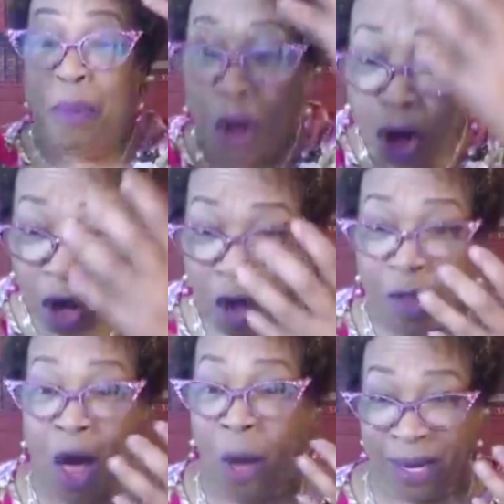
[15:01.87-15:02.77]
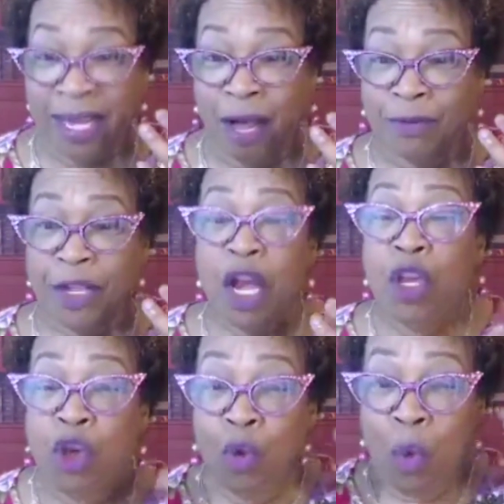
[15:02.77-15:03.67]
Pull on the Holy Ghost.
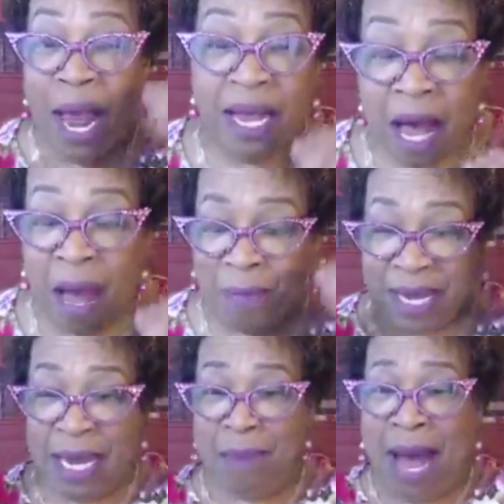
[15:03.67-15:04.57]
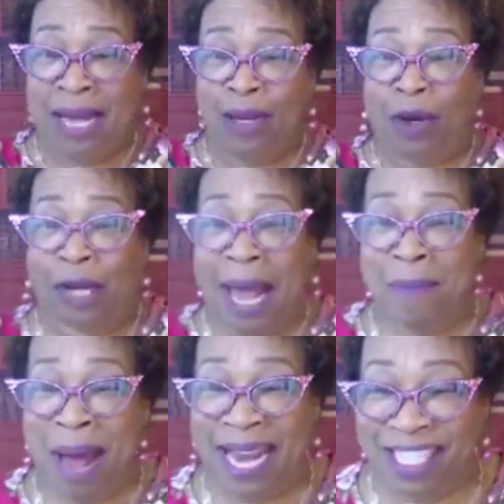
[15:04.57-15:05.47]
You wake up.
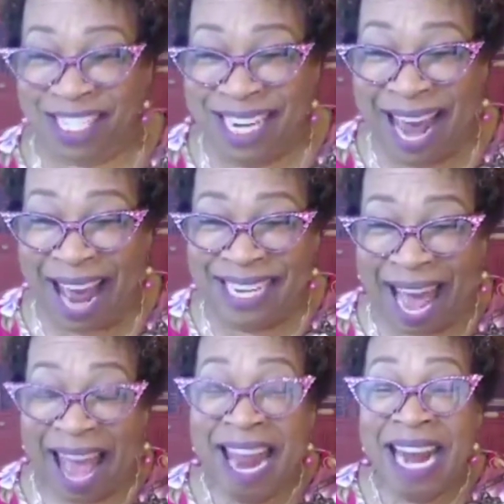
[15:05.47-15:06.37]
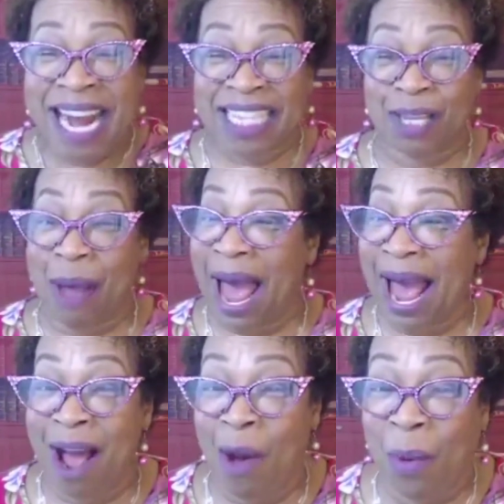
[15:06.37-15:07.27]
That's why
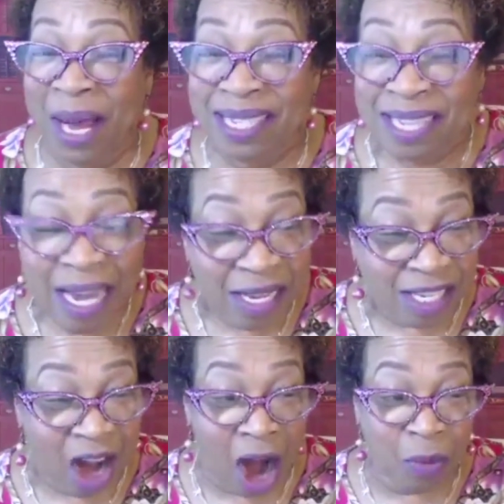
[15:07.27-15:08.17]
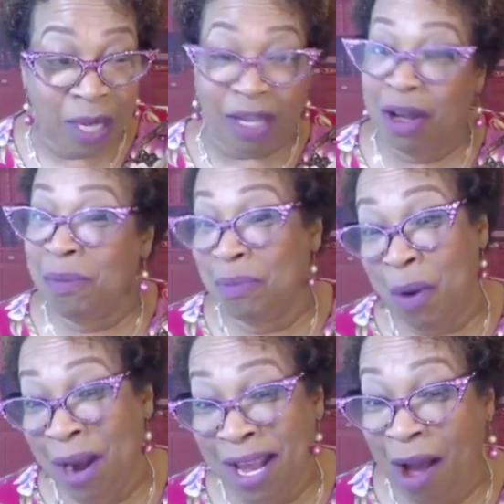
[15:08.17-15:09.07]
I always start with good
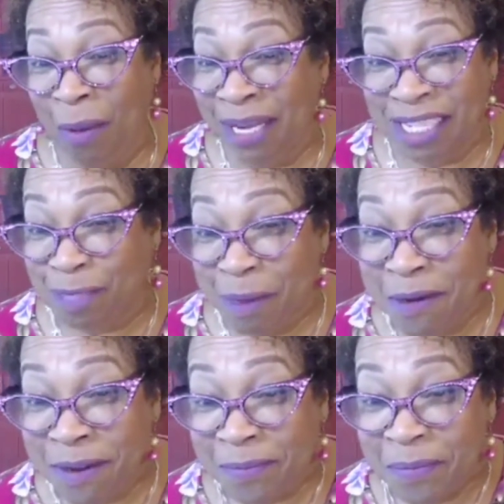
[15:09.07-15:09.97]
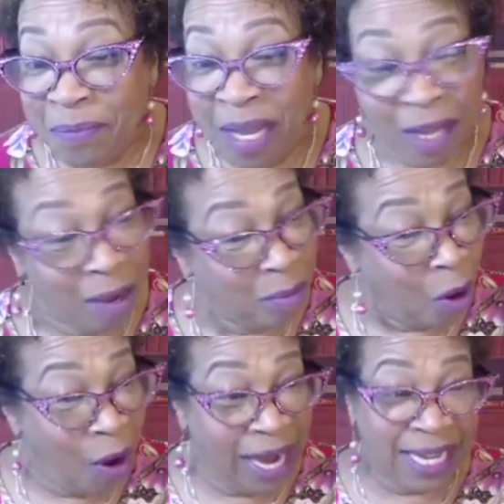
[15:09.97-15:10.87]
morning, Holy Spirit. Good
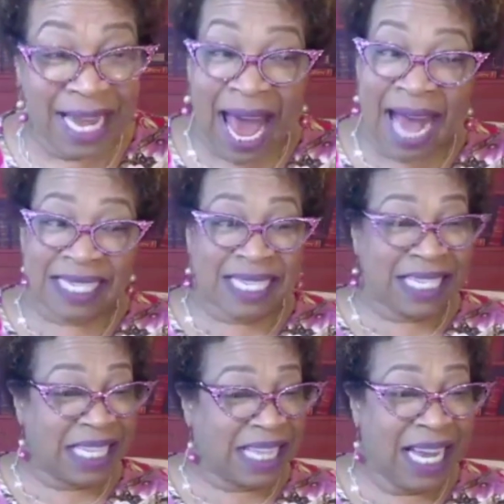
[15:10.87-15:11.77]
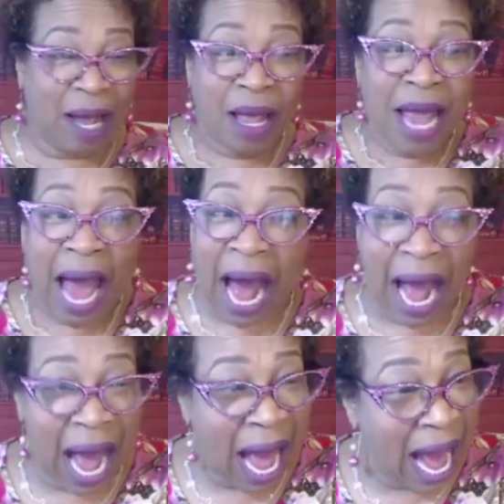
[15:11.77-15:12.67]
morning. Yes, Sister Thea.
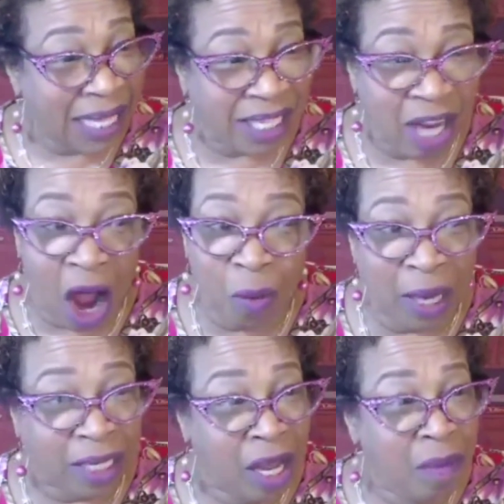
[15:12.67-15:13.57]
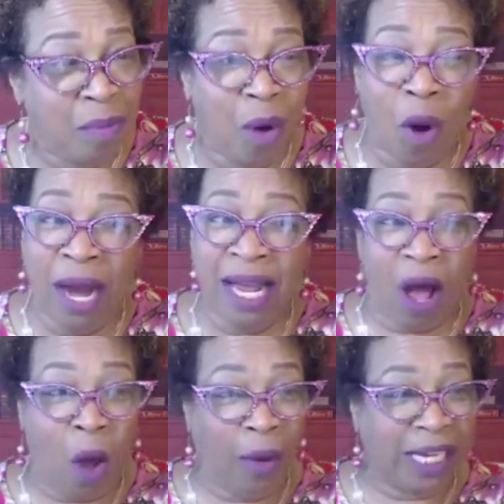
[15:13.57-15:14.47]
I start with good morning,
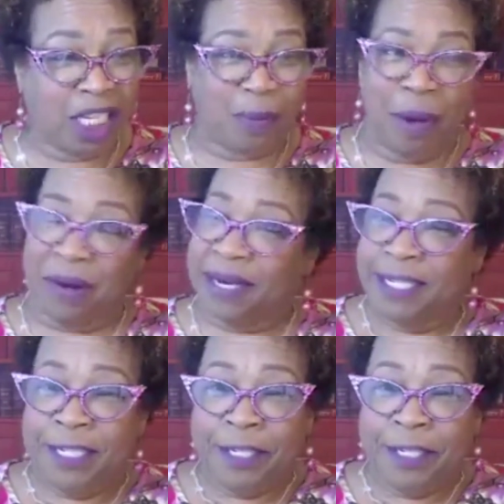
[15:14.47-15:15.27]
Holy Spirit.